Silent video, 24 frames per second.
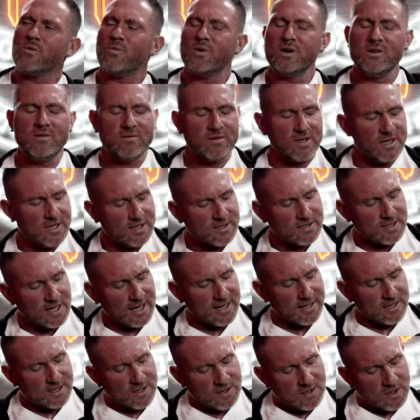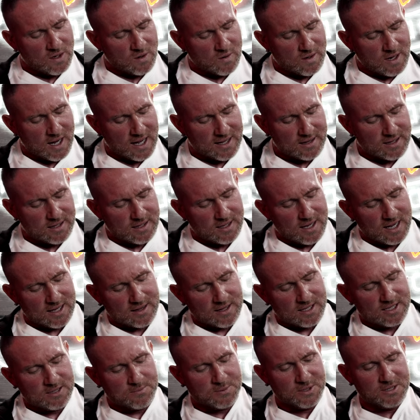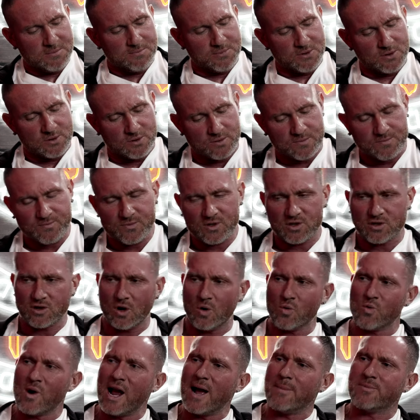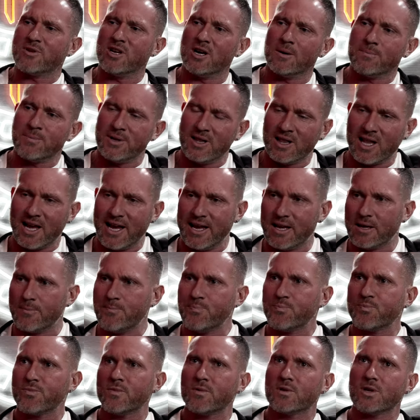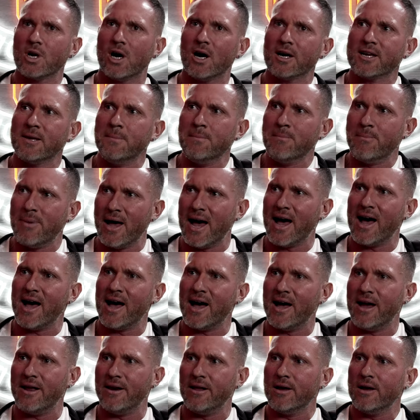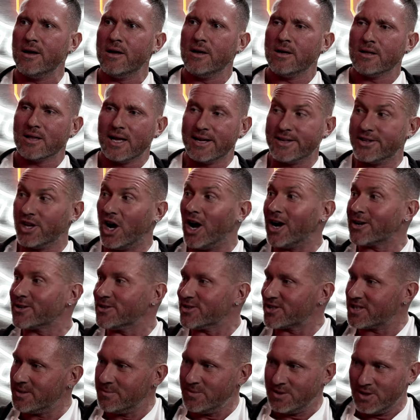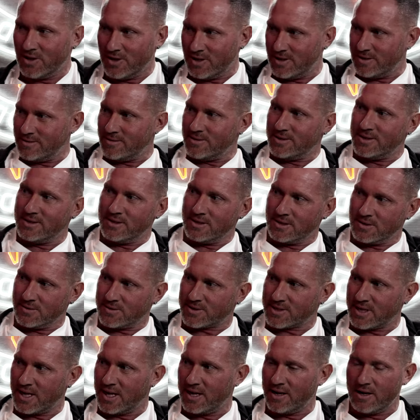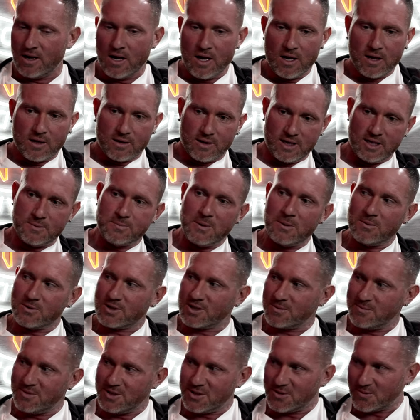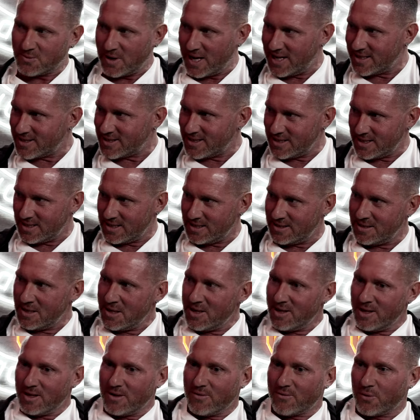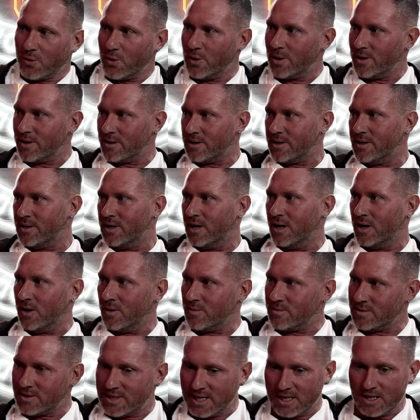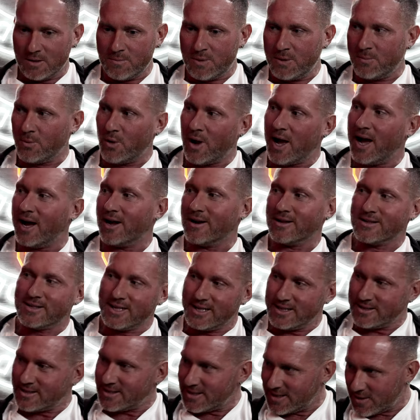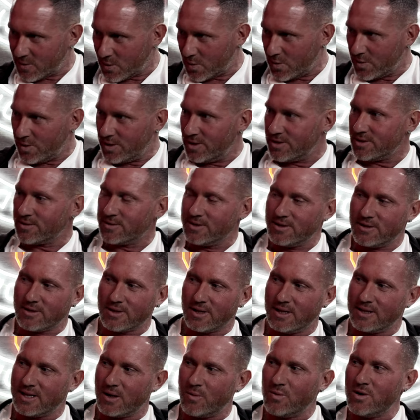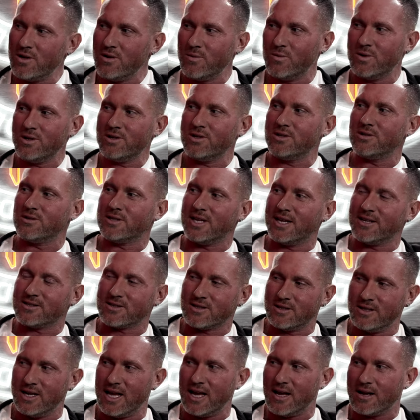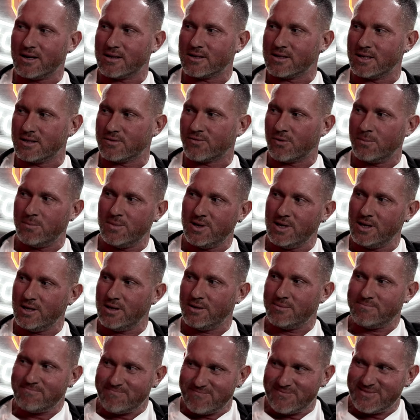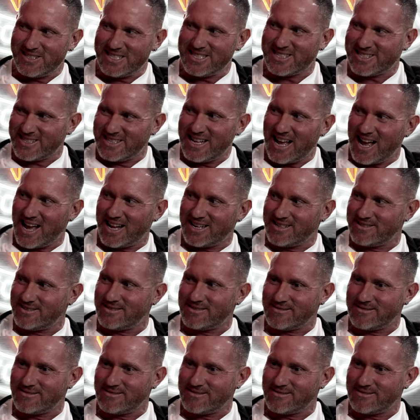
do you think is, like, you know, got these people so wrapped up in like talking bad, like doctors coming on, you know, saying these people should be arrested for, you know, telling people how to take steroids or anything like that? What is your takes on that? Because for me, it's not